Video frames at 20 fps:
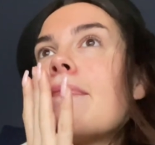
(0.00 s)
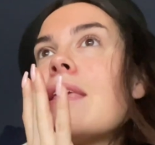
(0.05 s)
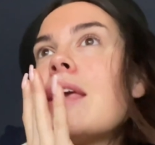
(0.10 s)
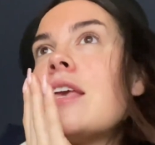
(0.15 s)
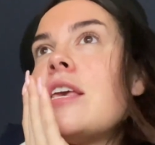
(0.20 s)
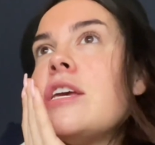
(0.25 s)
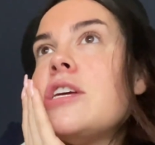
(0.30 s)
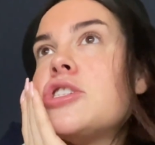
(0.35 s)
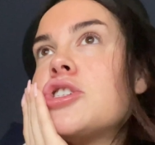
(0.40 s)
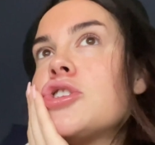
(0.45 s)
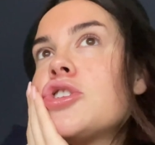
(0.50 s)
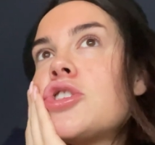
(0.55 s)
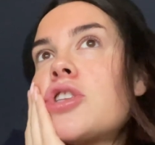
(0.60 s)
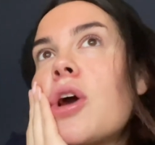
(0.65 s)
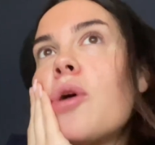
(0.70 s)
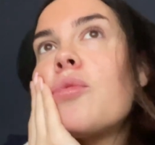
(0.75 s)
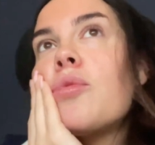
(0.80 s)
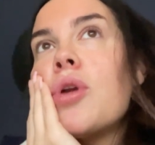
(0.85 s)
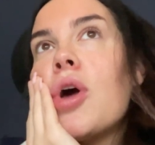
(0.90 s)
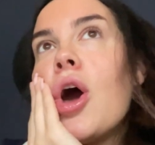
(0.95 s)
you just
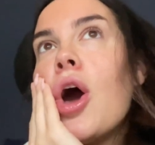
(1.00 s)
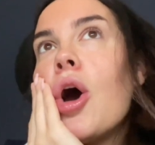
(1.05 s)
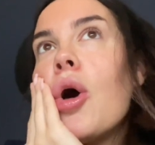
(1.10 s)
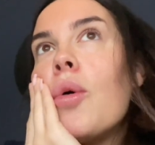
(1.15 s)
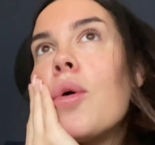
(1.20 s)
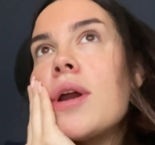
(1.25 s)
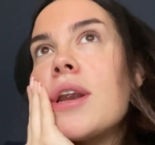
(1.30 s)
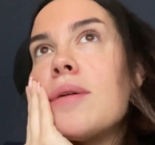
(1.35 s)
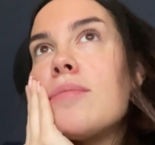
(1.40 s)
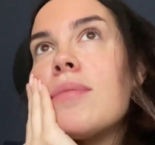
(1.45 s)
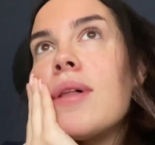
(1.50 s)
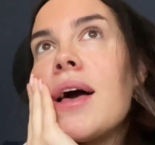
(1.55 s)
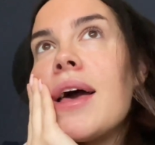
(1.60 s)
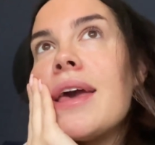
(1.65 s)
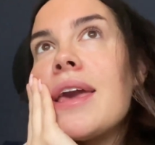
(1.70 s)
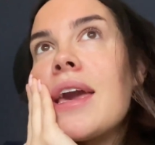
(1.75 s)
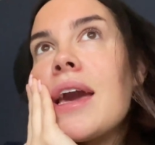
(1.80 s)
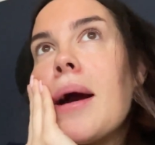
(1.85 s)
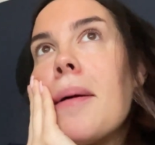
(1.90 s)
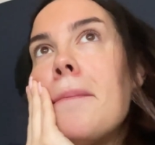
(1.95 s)
don't know. And I'm
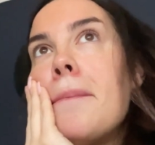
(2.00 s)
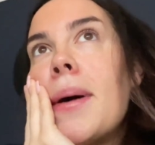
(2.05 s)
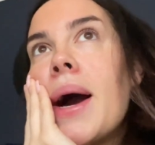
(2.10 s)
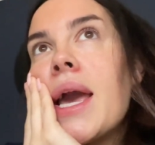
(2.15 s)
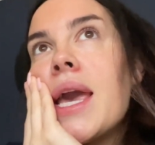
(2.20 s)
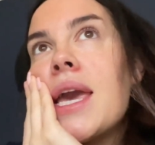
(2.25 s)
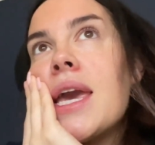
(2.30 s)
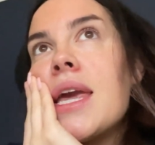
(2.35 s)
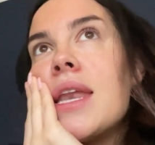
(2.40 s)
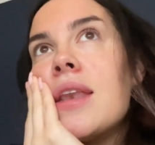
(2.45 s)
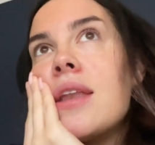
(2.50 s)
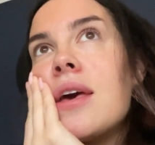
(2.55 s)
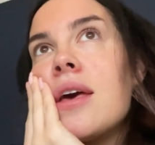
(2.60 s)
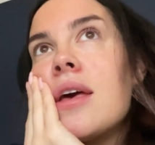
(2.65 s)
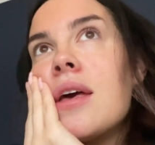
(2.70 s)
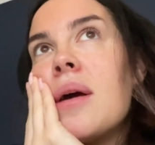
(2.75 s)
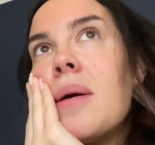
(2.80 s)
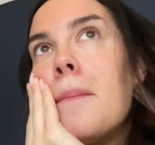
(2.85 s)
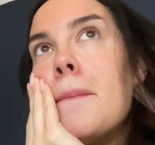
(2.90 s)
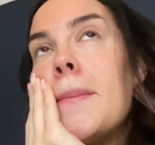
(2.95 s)
like, I'm buying
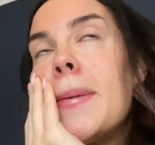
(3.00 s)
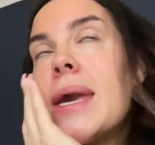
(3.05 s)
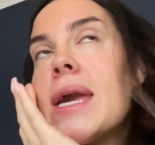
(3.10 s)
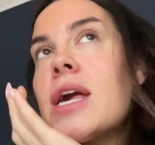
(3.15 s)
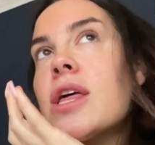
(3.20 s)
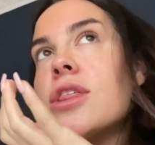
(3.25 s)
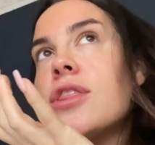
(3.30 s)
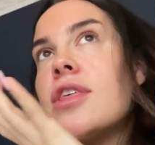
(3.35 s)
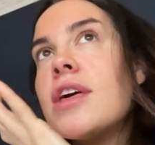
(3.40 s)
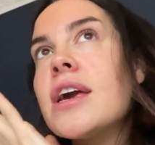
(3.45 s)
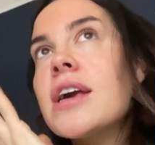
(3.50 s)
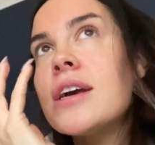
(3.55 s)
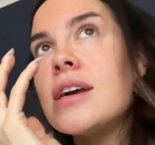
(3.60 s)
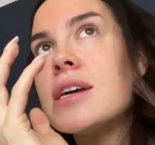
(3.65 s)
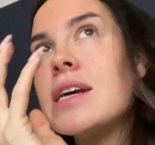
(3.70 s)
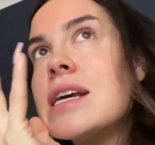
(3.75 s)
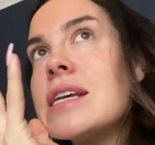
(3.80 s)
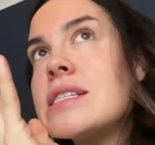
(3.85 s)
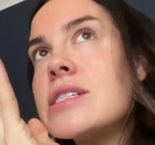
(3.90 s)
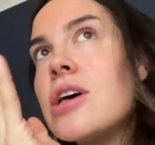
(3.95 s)
big
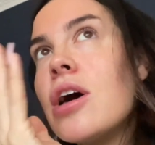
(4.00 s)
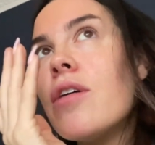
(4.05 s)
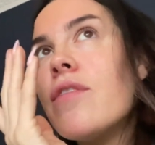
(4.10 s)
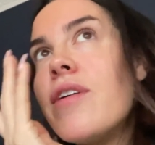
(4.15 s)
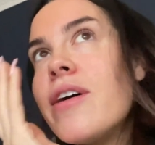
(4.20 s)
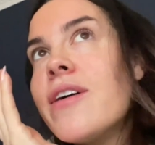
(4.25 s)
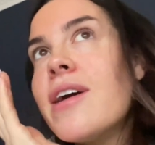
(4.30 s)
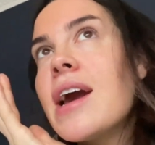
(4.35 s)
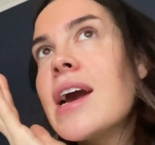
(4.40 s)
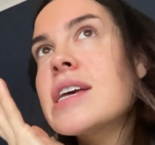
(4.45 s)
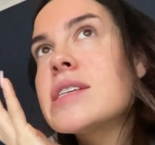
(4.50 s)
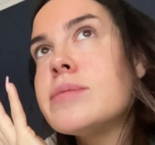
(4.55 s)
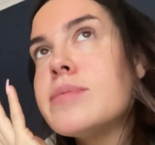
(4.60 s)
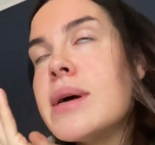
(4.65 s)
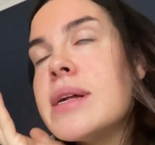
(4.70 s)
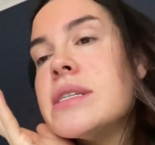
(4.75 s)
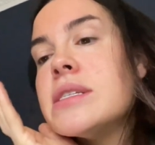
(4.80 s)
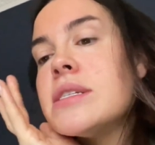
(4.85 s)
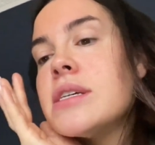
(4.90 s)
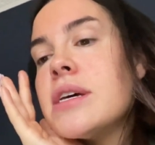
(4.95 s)
things that are very
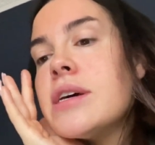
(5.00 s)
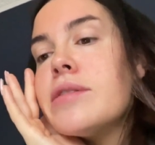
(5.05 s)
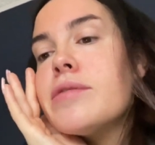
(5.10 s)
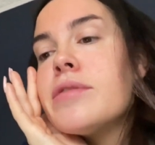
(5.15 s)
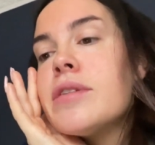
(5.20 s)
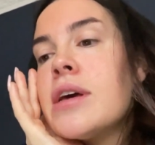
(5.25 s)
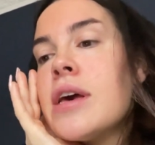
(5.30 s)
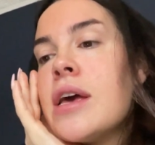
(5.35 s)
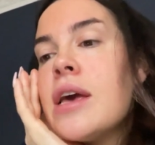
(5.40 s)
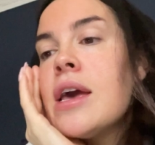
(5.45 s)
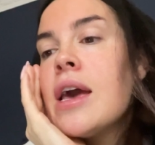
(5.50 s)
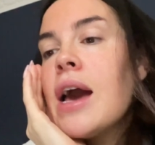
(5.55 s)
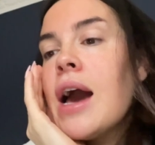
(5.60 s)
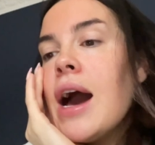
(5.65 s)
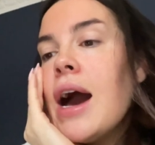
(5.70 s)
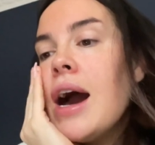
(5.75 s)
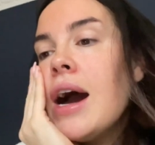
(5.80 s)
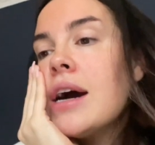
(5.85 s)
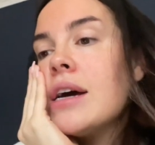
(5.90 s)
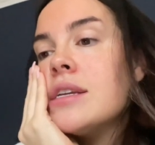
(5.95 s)
expensive
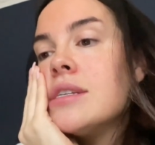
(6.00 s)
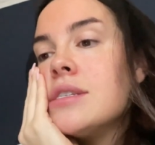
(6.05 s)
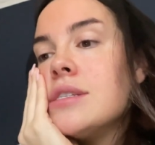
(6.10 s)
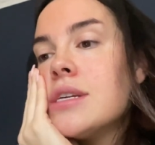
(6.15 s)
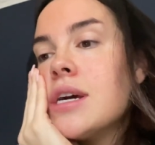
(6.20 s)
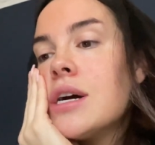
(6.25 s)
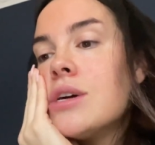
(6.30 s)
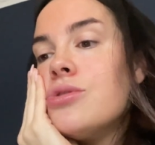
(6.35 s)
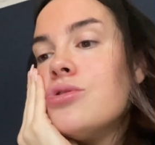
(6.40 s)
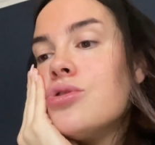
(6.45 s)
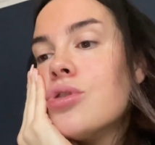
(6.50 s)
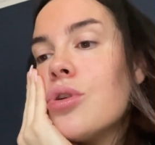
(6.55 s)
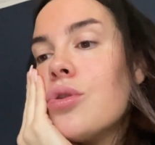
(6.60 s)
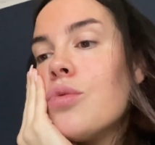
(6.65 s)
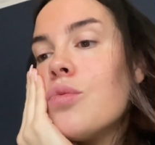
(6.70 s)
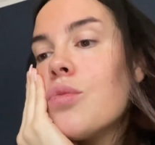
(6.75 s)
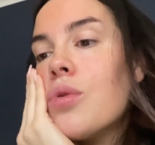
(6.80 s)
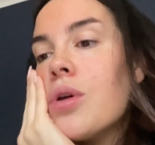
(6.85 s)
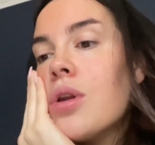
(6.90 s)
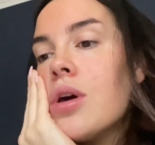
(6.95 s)
and I
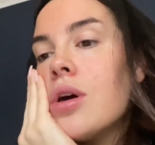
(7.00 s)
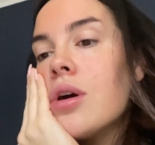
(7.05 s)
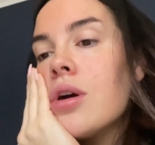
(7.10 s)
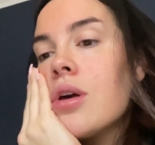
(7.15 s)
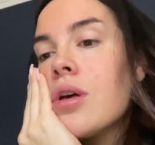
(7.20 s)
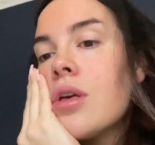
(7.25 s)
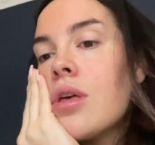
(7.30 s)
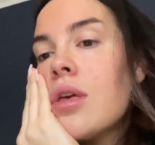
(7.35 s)
don't want to